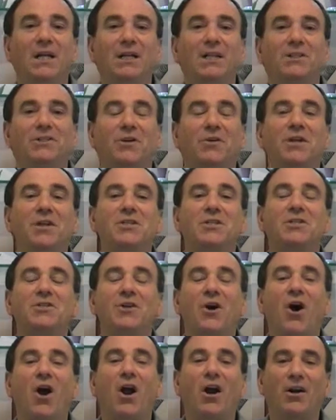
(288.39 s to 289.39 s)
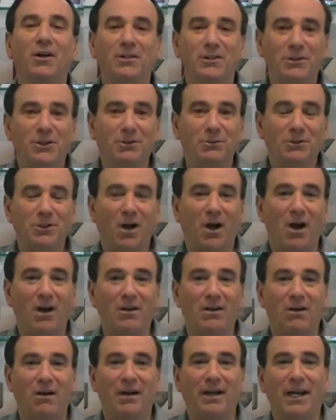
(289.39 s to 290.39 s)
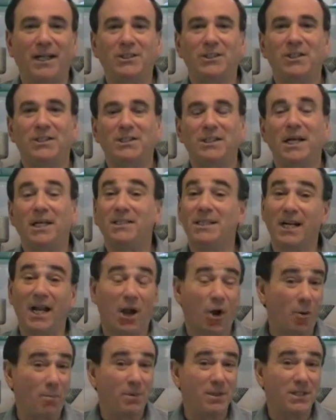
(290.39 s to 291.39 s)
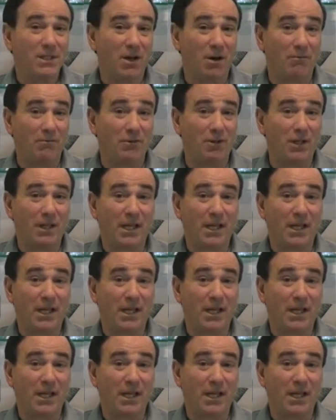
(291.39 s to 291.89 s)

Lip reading: So this is our new talk on HSAs, and I hope it's helpful.